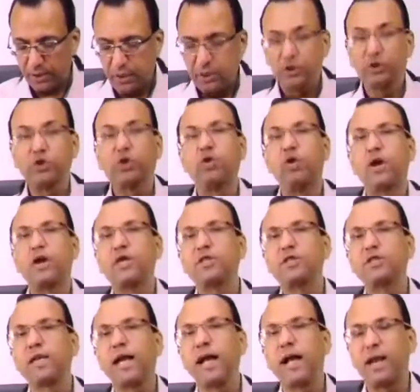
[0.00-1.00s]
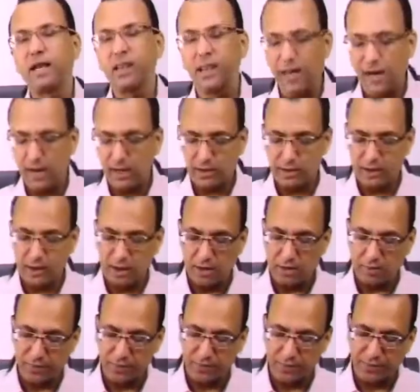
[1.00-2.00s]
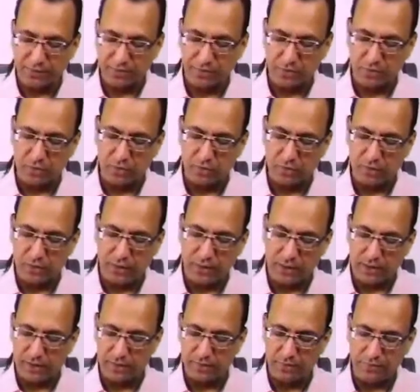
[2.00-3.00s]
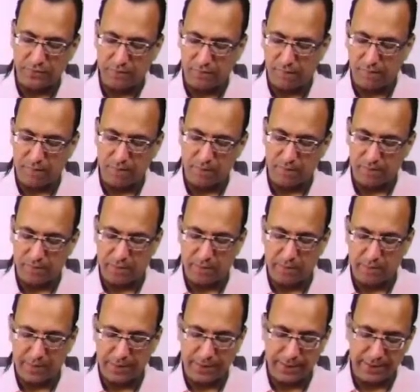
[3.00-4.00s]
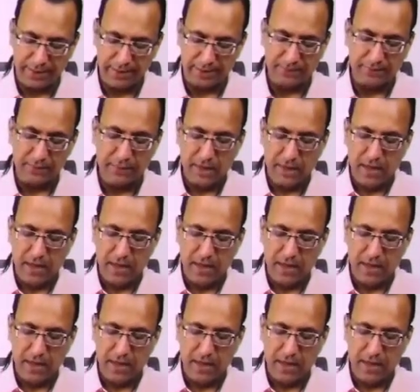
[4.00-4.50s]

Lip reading: So understand that the number 3, 4 will come from the midbrain,